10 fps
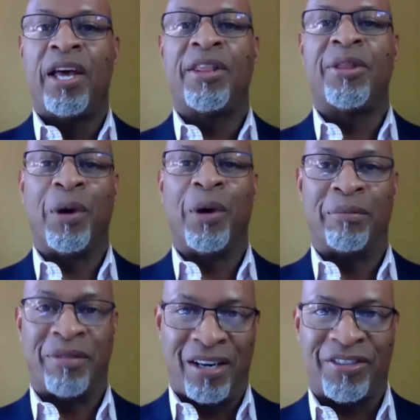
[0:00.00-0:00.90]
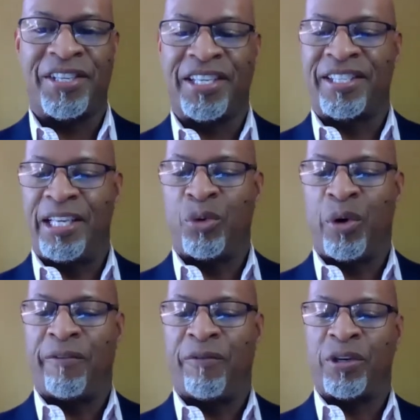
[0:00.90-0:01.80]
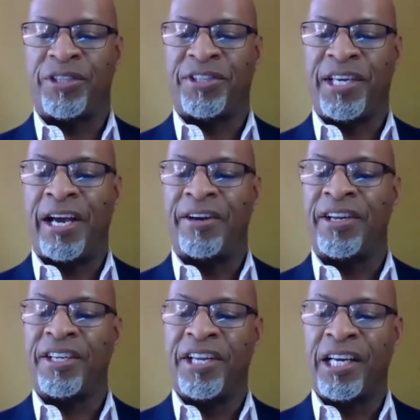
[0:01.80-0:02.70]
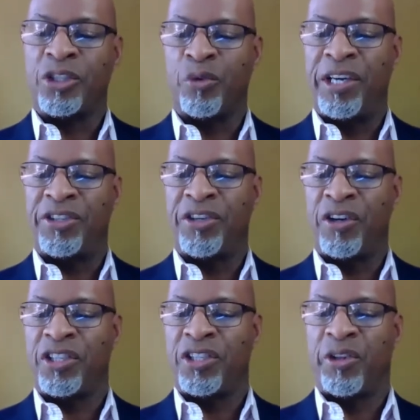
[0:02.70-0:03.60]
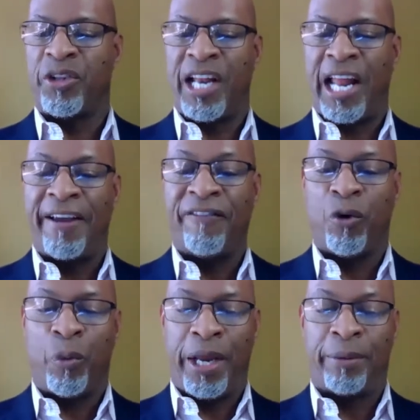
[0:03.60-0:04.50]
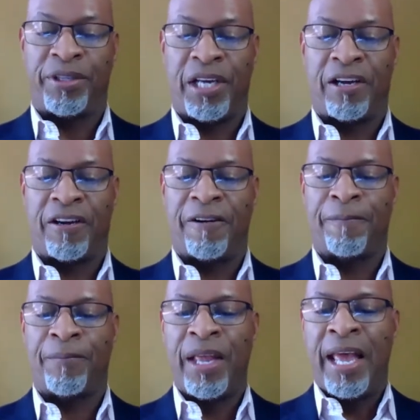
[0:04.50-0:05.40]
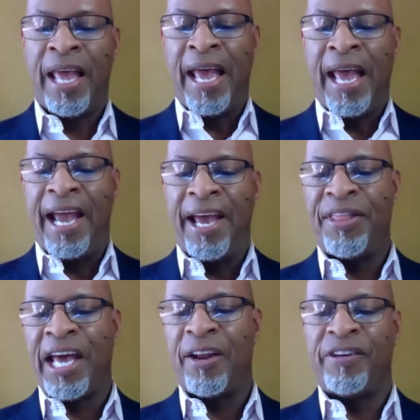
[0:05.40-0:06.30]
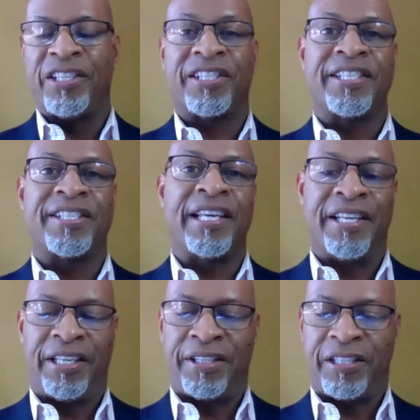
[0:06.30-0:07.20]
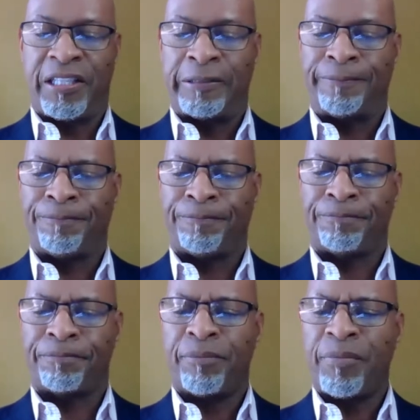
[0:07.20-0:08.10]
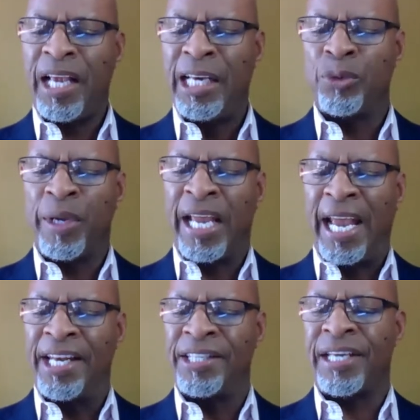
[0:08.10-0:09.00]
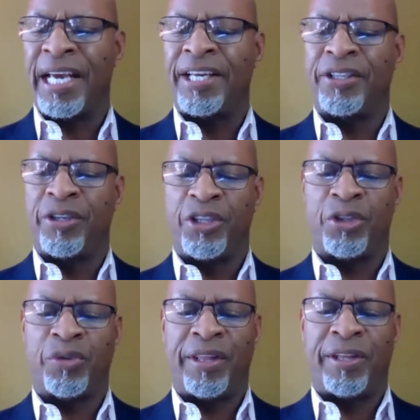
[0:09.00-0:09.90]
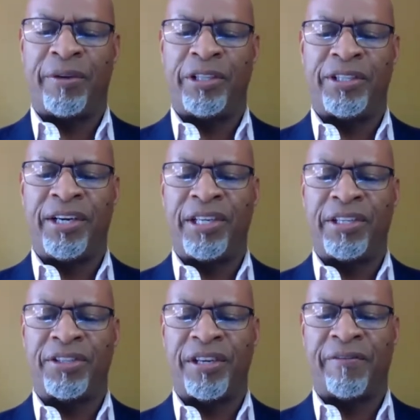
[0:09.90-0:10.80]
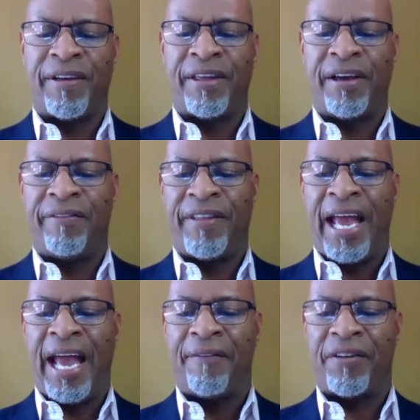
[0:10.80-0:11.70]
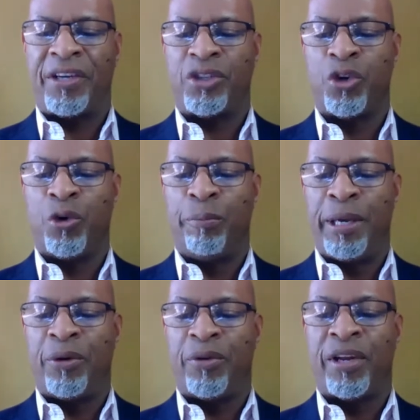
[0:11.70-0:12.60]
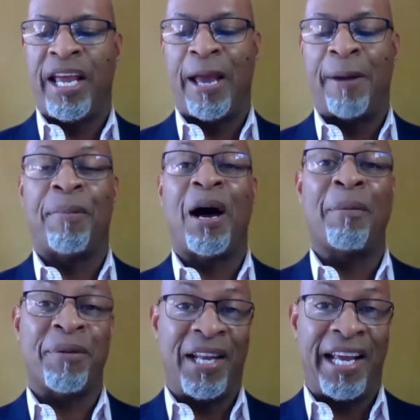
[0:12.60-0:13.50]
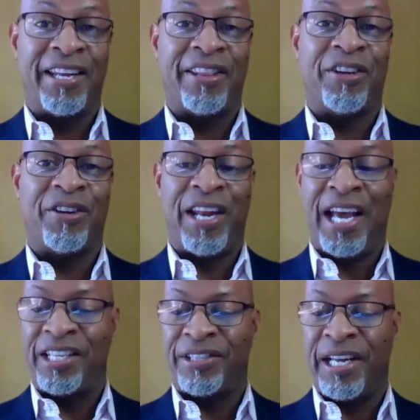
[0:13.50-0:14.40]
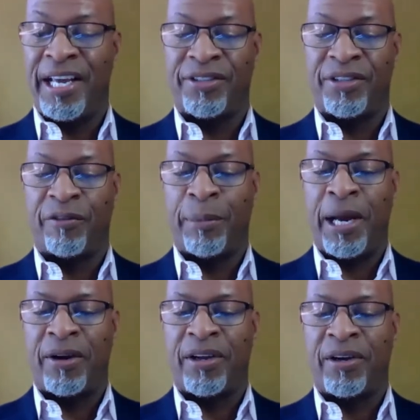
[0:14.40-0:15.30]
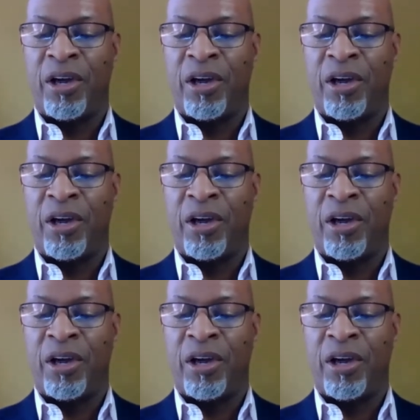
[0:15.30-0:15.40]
The William Tucker sixteen twenty-four Society conducts research into the life of William Tucker and that of his descendants, as we gain insight into the strength and resilience of, of the Africans who built and populated the United States of America.